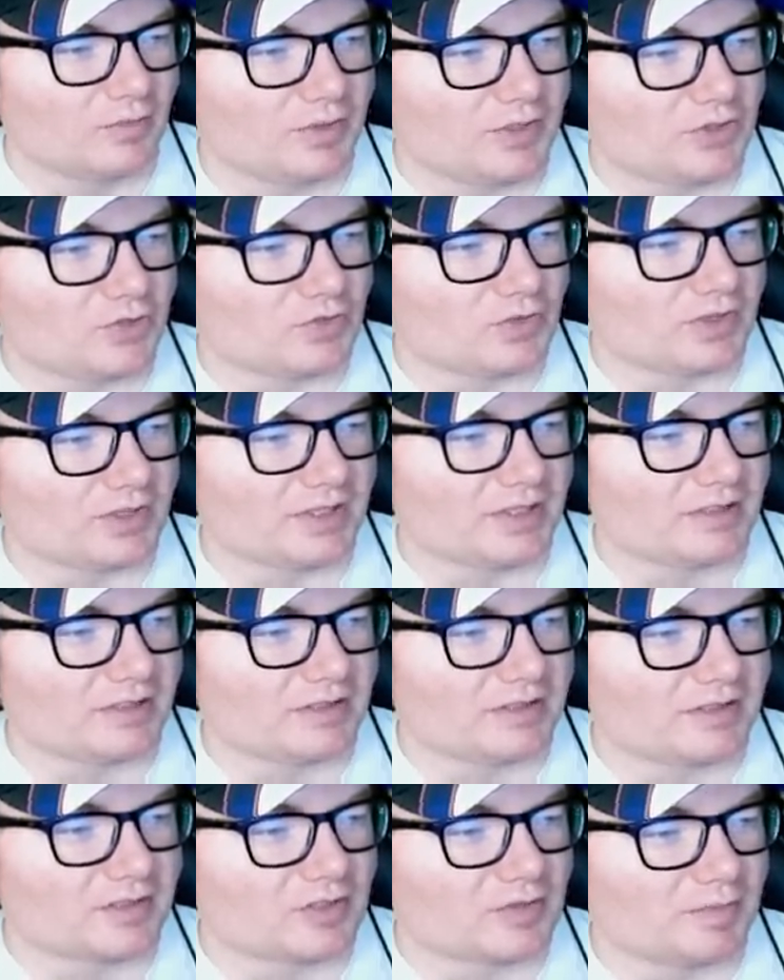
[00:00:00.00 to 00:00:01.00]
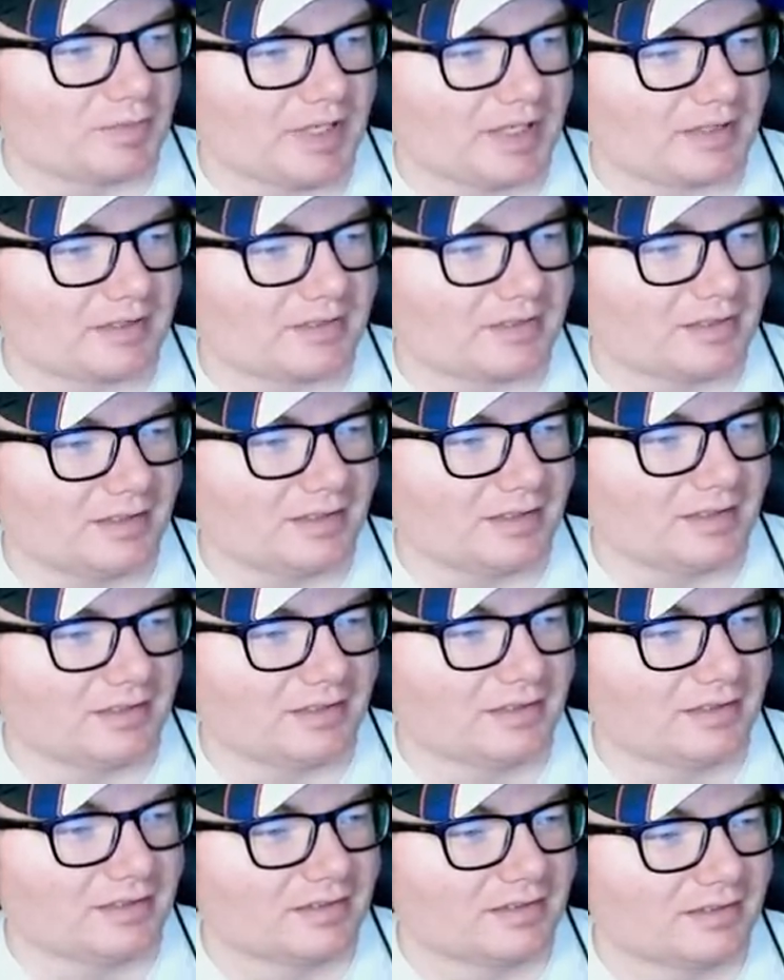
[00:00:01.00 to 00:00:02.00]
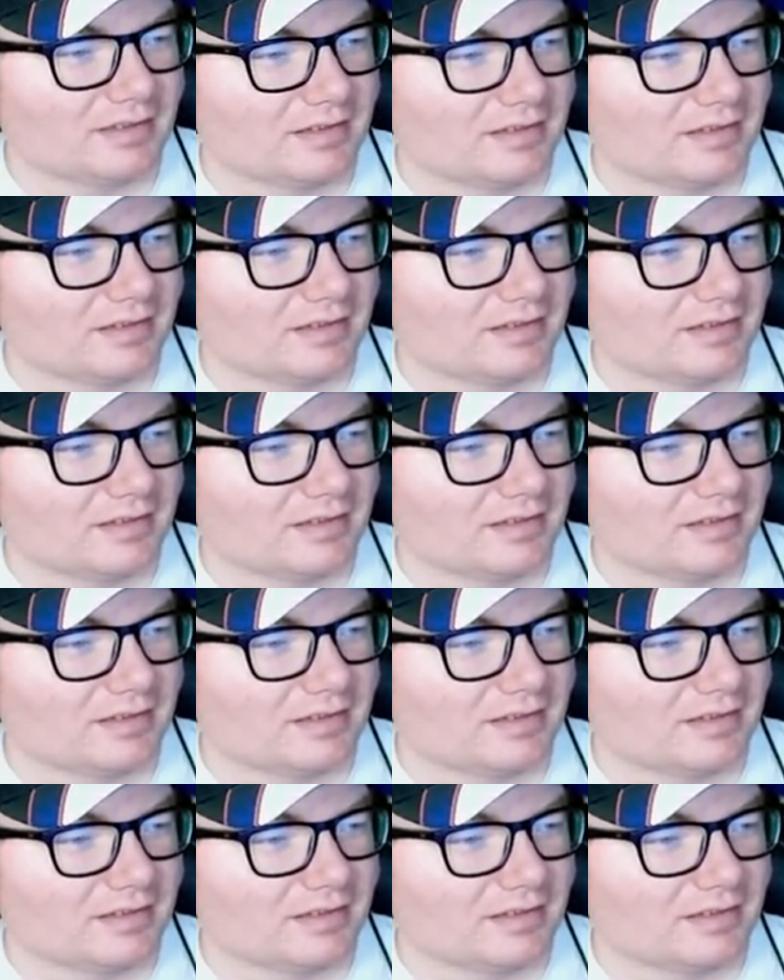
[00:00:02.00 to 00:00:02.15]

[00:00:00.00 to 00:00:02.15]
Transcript: nobody's really going to expect a,